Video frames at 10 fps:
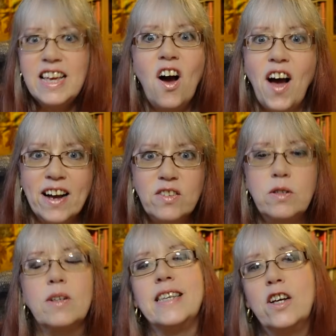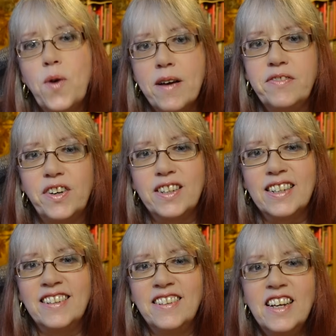our house. I say
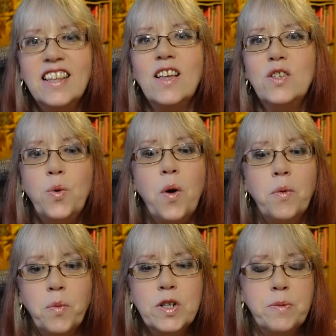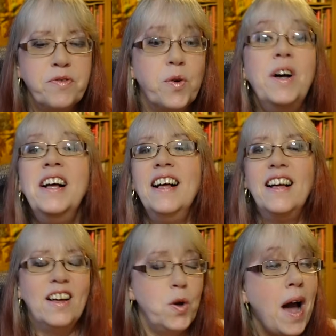grandfather. Those who haven't
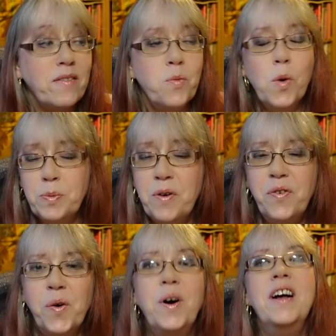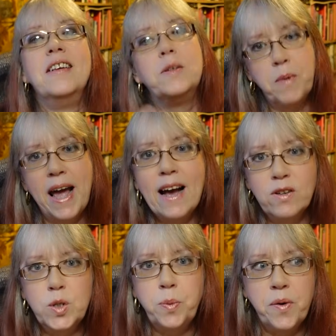watched before, it's my
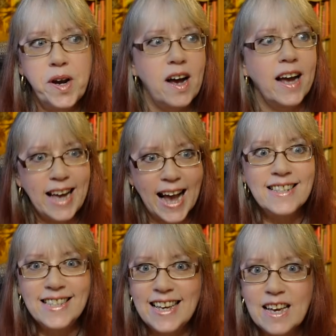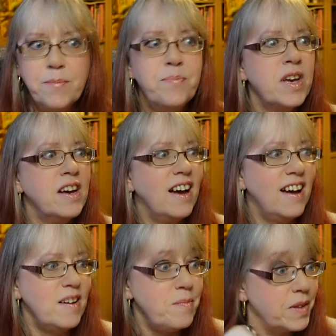house spirit. I can see him.
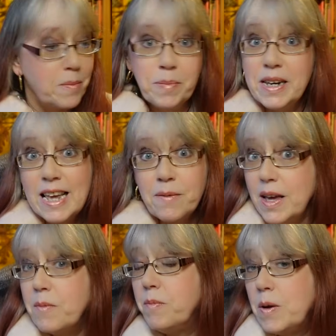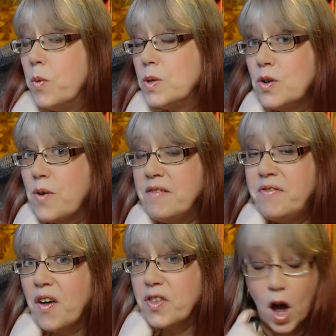But it wasn't
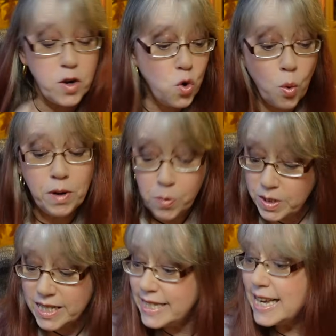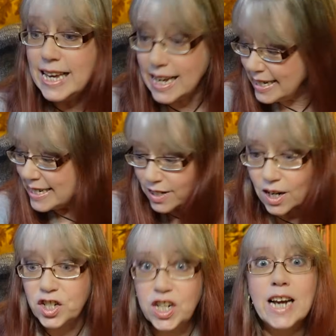grandfather. I normally would see at least
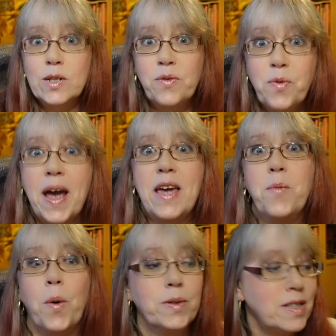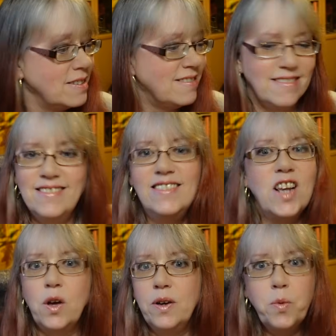a shadow of where he was.
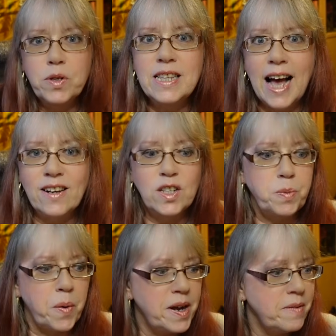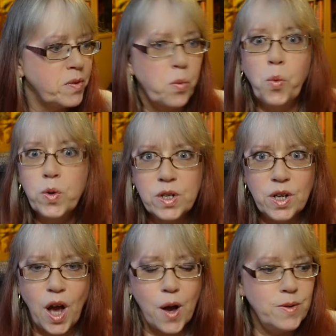No, it wasn't the house spirit. Wasn't a
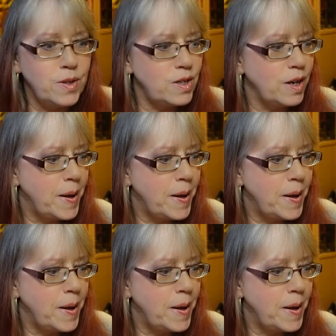ghost.